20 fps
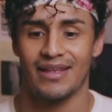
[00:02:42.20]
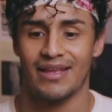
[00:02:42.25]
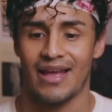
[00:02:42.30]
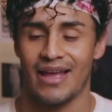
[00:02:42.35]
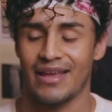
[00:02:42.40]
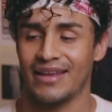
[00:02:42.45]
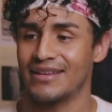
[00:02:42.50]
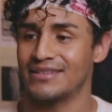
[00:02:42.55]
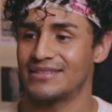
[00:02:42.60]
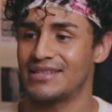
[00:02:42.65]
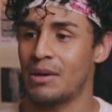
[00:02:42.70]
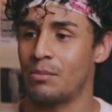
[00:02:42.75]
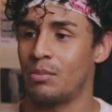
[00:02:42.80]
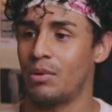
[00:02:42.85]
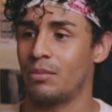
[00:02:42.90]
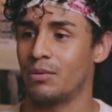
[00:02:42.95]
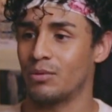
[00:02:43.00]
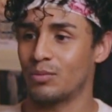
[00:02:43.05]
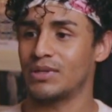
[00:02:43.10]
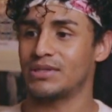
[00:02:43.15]
I guess that
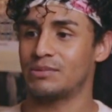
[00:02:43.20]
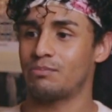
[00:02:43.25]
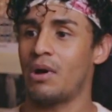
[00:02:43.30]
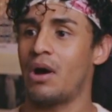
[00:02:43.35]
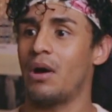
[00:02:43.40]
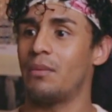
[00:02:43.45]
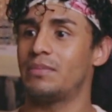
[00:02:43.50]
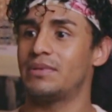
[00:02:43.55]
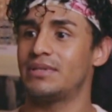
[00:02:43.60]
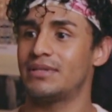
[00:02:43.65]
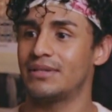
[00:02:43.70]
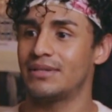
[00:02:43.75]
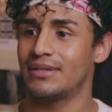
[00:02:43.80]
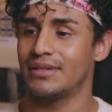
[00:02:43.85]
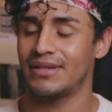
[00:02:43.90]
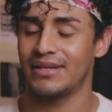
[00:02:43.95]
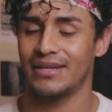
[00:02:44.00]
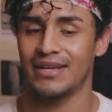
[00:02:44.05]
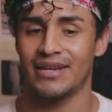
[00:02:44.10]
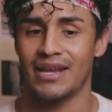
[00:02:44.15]
bubble was popped.
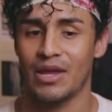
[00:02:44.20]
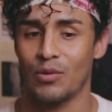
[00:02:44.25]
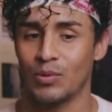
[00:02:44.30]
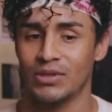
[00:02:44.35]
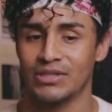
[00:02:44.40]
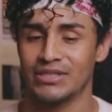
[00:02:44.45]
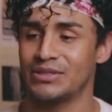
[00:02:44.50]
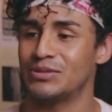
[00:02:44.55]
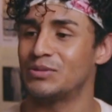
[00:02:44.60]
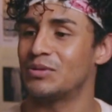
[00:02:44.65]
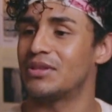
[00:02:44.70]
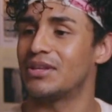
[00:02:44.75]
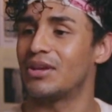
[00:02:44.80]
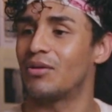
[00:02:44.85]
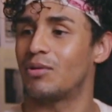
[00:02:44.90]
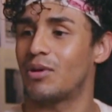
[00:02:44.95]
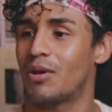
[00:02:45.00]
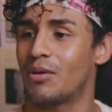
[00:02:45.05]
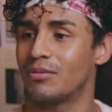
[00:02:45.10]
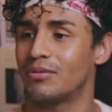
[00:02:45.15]
And I went into the
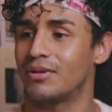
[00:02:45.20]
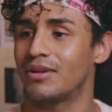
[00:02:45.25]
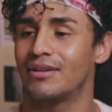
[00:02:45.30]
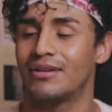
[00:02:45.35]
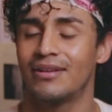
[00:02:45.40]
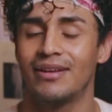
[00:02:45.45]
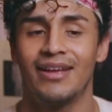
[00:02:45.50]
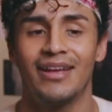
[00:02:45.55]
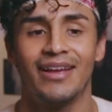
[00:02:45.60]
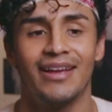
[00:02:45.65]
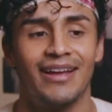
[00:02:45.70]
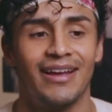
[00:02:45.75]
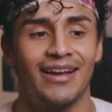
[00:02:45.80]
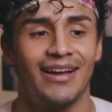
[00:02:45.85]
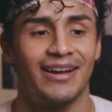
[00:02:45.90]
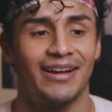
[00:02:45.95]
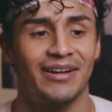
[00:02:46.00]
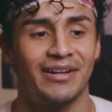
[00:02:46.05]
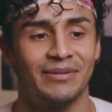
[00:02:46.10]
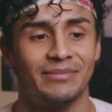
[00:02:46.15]
unknown.
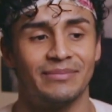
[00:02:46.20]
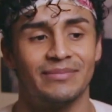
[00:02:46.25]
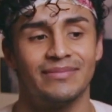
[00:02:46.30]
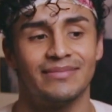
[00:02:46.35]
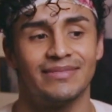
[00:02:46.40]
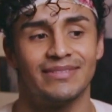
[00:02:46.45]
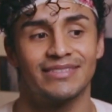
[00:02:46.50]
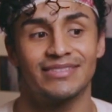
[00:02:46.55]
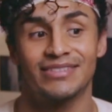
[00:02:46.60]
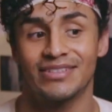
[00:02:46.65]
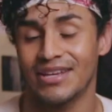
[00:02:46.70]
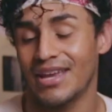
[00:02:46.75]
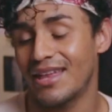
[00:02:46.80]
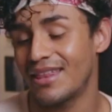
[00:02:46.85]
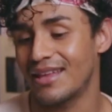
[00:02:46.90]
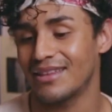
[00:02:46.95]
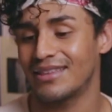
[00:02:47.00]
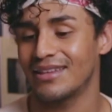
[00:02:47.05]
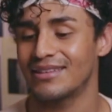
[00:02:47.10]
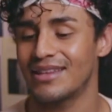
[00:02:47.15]

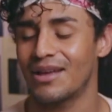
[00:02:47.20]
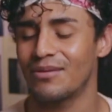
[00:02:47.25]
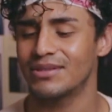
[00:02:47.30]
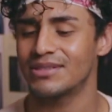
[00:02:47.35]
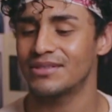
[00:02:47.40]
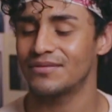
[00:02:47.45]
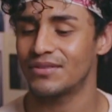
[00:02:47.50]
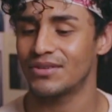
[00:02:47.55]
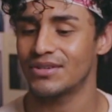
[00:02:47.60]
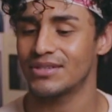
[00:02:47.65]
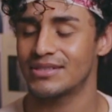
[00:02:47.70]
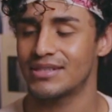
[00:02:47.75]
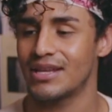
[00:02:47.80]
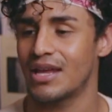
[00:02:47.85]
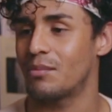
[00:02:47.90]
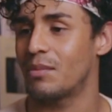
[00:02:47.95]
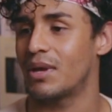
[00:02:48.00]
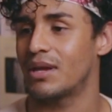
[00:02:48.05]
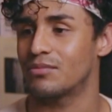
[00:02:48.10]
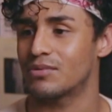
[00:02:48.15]
I think that was the first
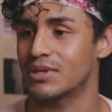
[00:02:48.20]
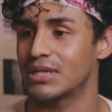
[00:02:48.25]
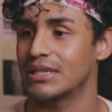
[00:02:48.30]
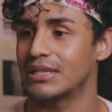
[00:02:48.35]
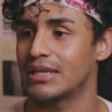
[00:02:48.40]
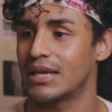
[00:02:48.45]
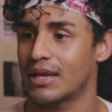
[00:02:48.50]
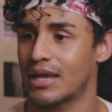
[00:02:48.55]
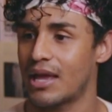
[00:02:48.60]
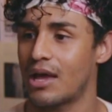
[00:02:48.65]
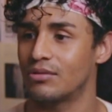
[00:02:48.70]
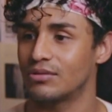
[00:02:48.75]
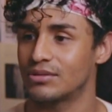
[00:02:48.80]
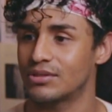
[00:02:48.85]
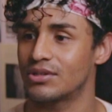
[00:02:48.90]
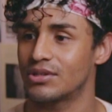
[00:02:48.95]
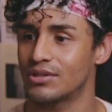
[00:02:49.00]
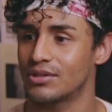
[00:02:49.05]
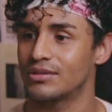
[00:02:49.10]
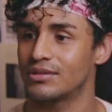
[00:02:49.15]
time I really
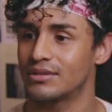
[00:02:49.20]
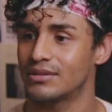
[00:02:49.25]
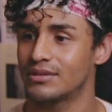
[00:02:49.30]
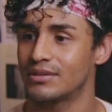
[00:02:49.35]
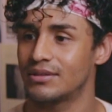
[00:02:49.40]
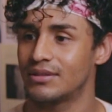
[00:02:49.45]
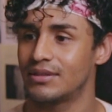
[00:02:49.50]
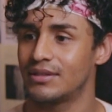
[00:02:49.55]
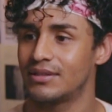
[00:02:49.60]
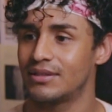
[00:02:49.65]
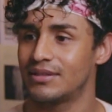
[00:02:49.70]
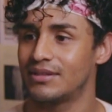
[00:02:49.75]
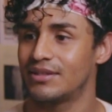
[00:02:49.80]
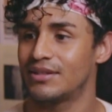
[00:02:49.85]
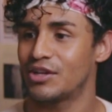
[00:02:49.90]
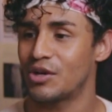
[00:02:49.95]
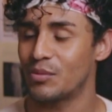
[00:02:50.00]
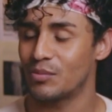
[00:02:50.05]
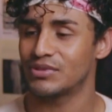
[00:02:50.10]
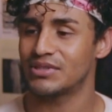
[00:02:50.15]
encountered
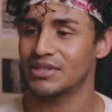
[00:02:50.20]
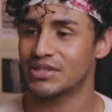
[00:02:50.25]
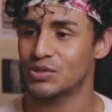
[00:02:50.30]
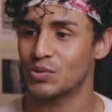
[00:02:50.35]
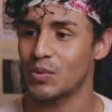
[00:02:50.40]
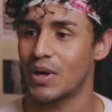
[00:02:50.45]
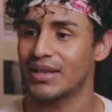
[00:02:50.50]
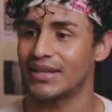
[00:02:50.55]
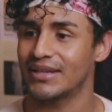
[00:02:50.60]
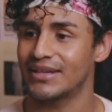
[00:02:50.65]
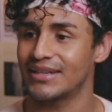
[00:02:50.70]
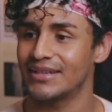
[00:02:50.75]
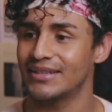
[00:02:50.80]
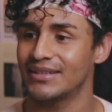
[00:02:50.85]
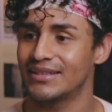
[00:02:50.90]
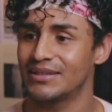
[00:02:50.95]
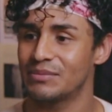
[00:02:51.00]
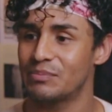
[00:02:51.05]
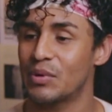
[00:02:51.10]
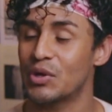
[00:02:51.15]
homosexuality
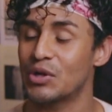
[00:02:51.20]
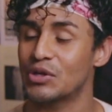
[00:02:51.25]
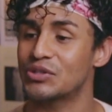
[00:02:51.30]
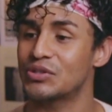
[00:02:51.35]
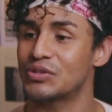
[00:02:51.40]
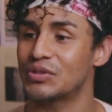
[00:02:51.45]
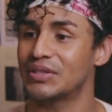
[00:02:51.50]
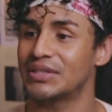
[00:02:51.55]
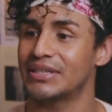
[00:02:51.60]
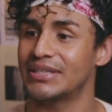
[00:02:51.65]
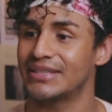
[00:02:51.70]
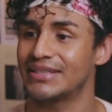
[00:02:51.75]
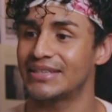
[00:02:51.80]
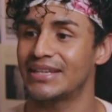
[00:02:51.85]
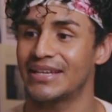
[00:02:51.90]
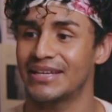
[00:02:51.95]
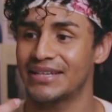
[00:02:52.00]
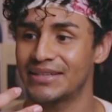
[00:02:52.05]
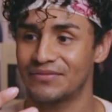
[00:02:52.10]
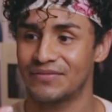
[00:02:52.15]
personally,
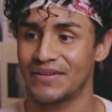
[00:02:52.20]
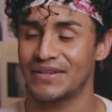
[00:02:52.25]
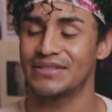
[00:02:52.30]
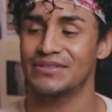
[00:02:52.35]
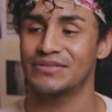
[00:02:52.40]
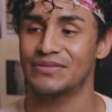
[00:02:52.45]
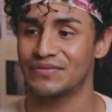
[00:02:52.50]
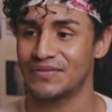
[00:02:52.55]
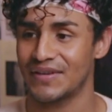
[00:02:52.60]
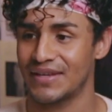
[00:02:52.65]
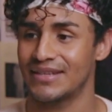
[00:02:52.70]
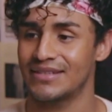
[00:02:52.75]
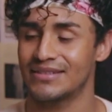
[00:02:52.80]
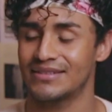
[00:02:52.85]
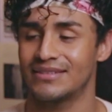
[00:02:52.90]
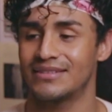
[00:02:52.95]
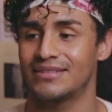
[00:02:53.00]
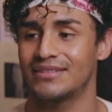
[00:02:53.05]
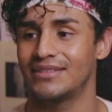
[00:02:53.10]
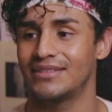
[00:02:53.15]
like face to face.